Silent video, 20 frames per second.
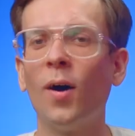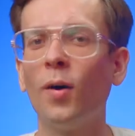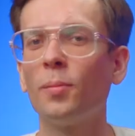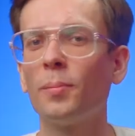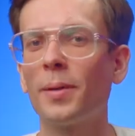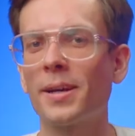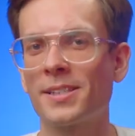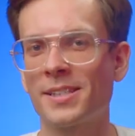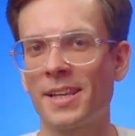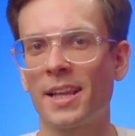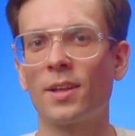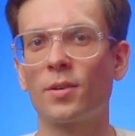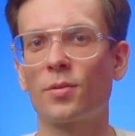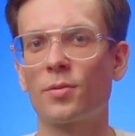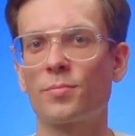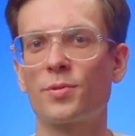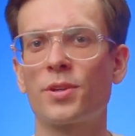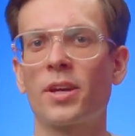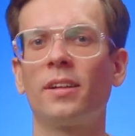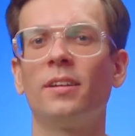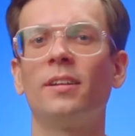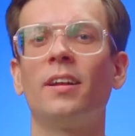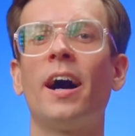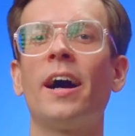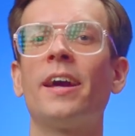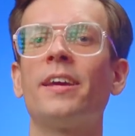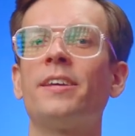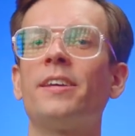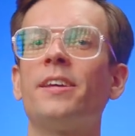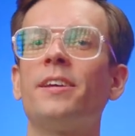On my Telegram channel,
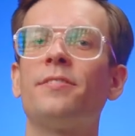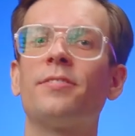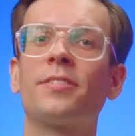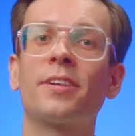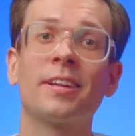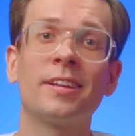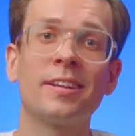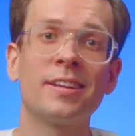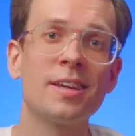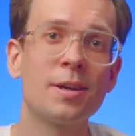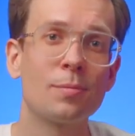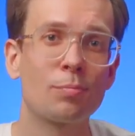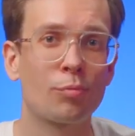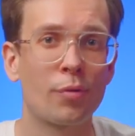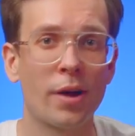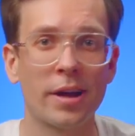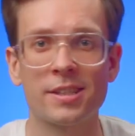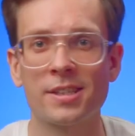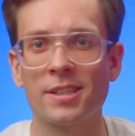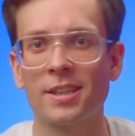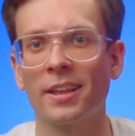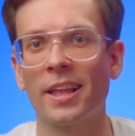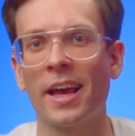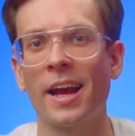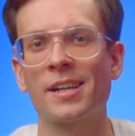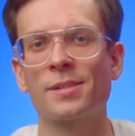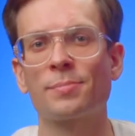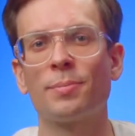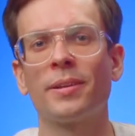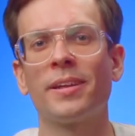I give clear, practical
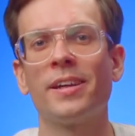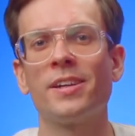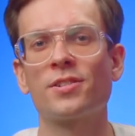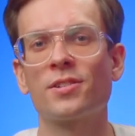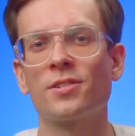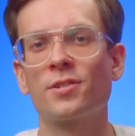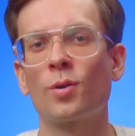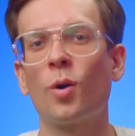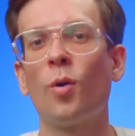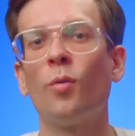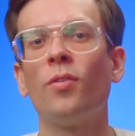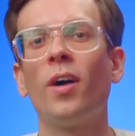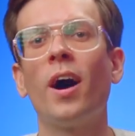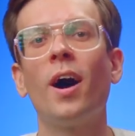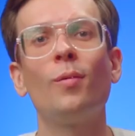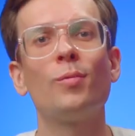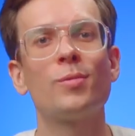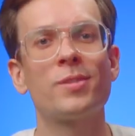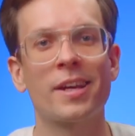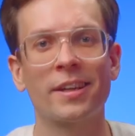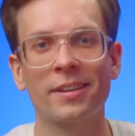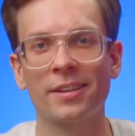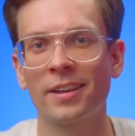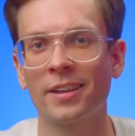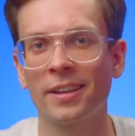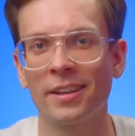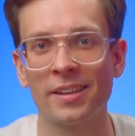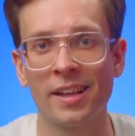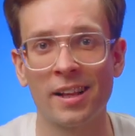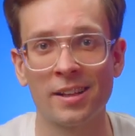explanations of how
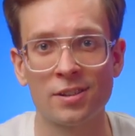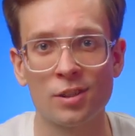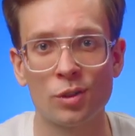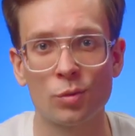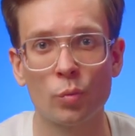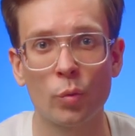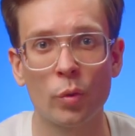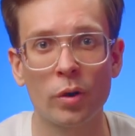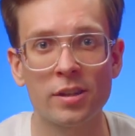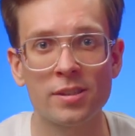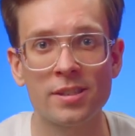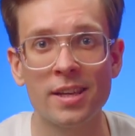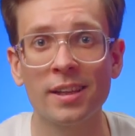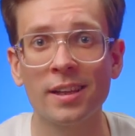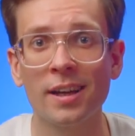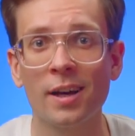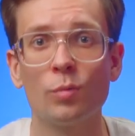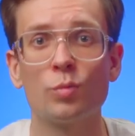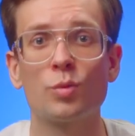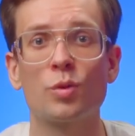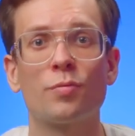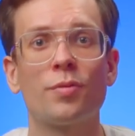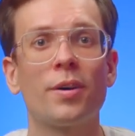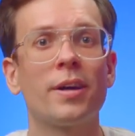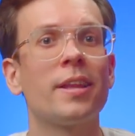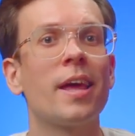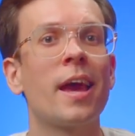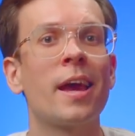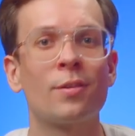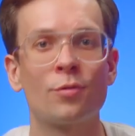technical analysis works and how to
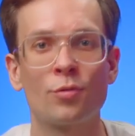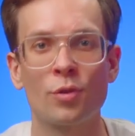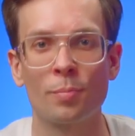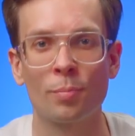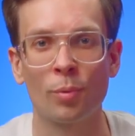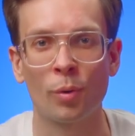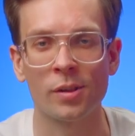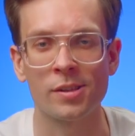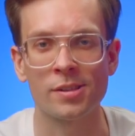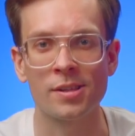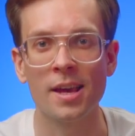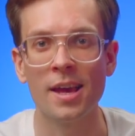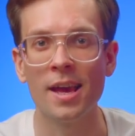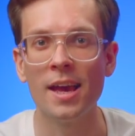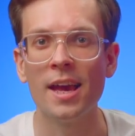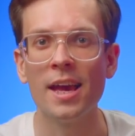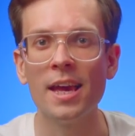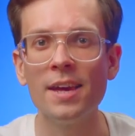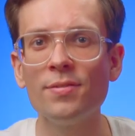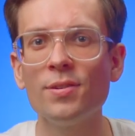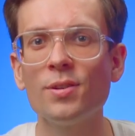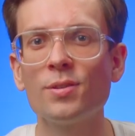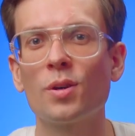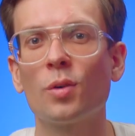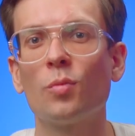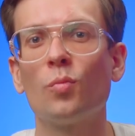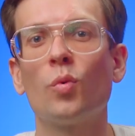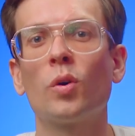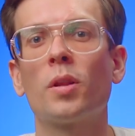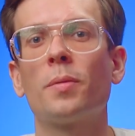find entry points. If you
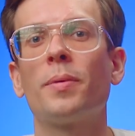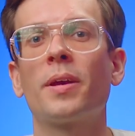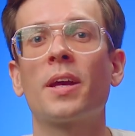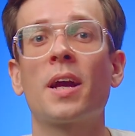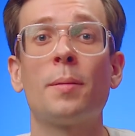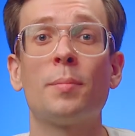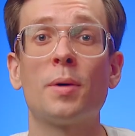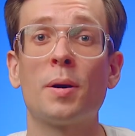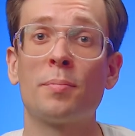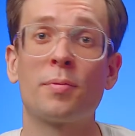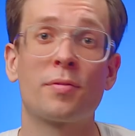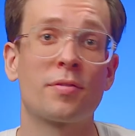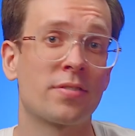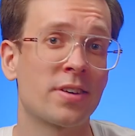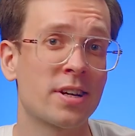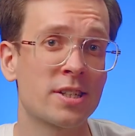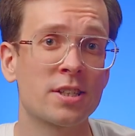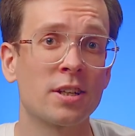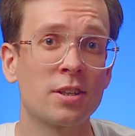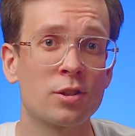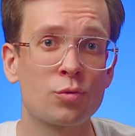don't want to become a professional